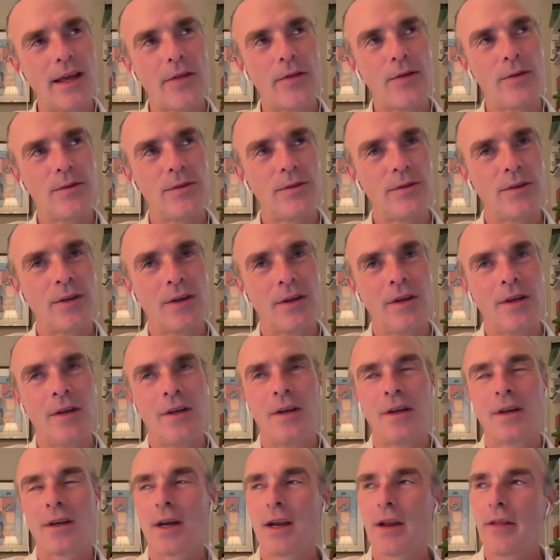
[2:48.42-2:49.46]
there's
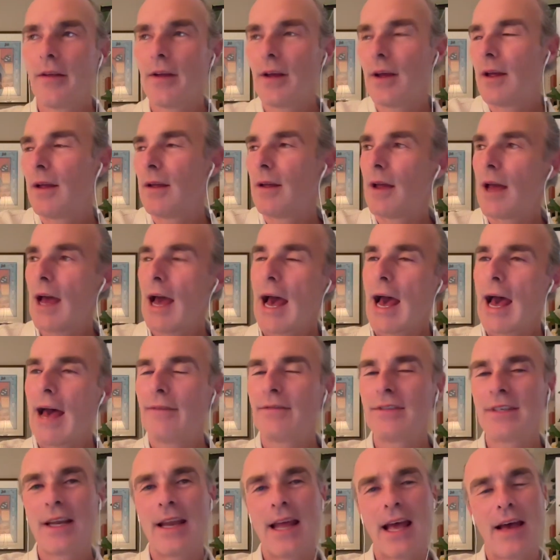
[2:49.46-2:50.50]
kind of the
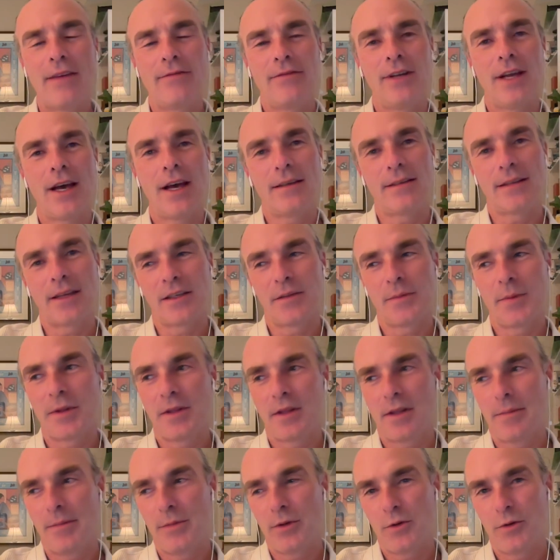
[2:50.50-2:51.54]
haves and have-nots. I
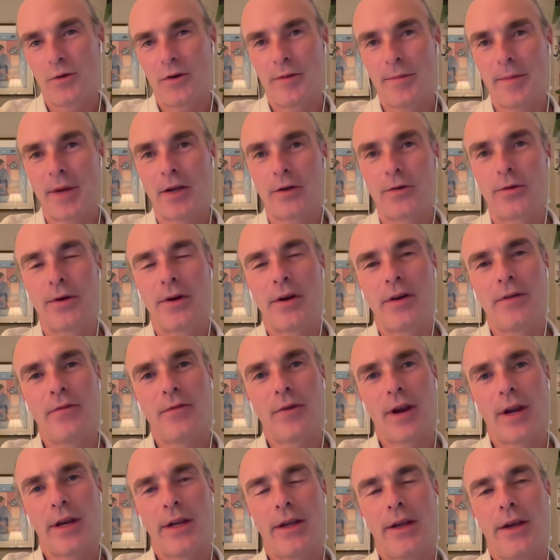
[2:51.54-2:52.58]
spent the majority of my career in
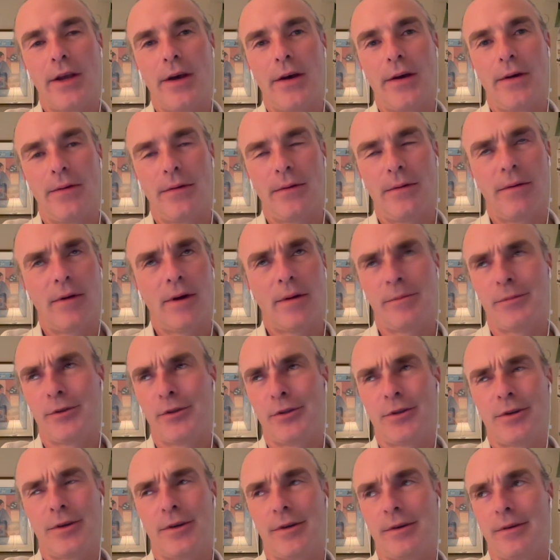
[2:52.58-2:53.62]
radio. I'm
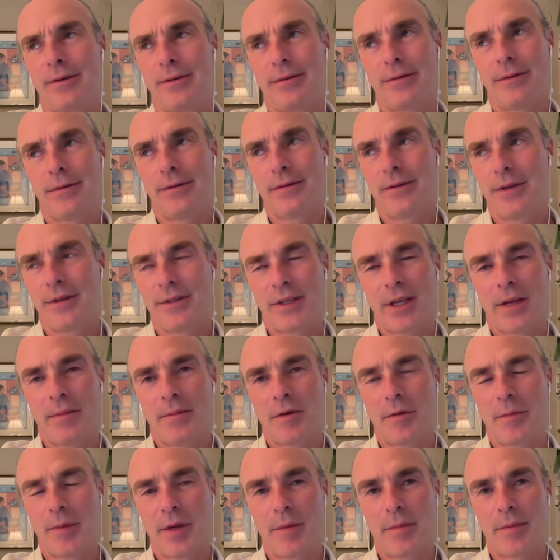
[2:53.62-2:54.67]
sure the
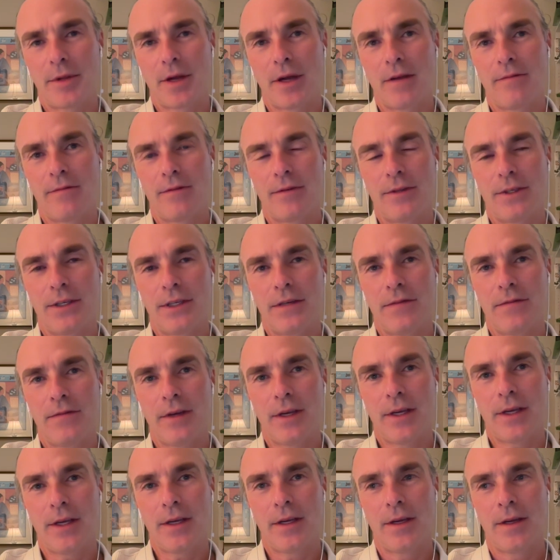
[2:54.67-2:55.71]
same could be applied for
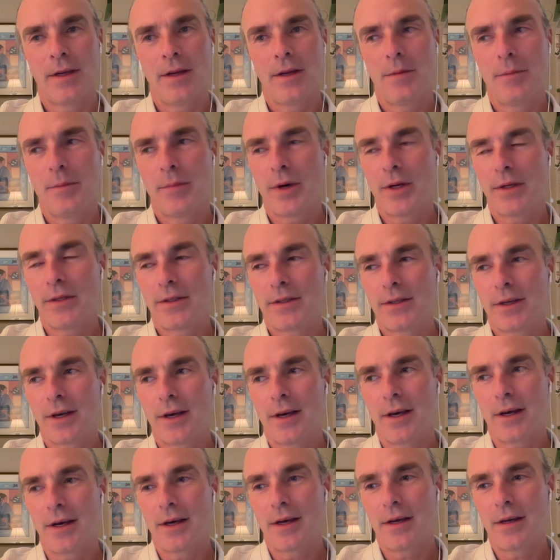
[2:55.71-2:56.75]
TV. But,
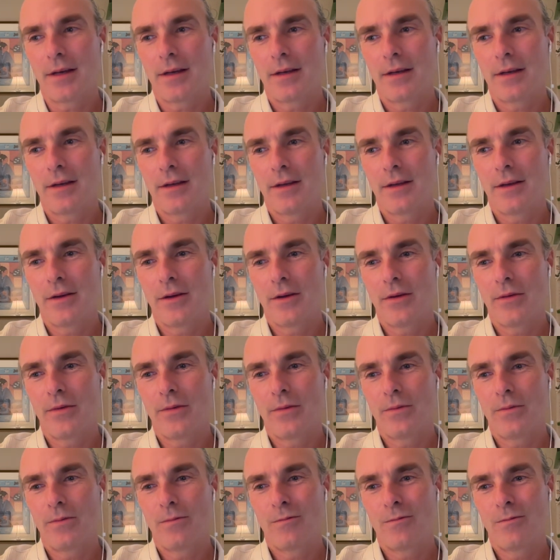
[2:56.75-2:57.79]
at
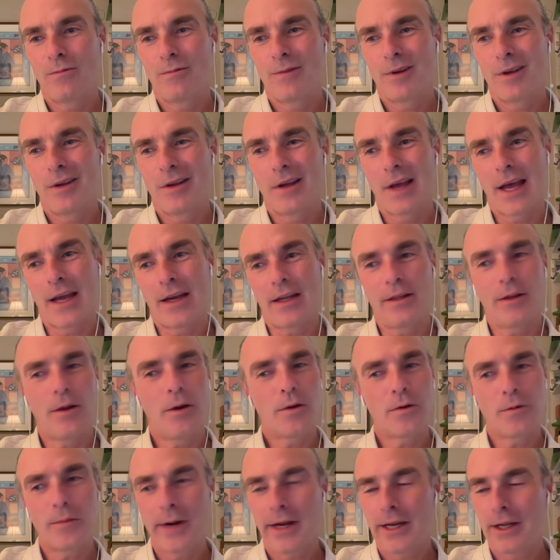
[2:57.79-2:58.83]
a
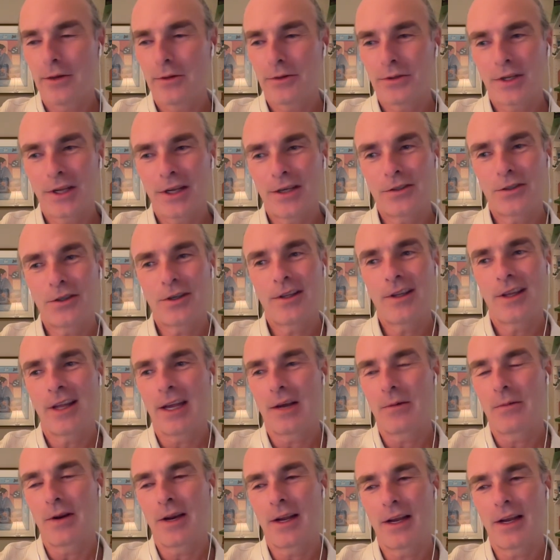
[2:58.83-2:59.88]
local radio station, like when I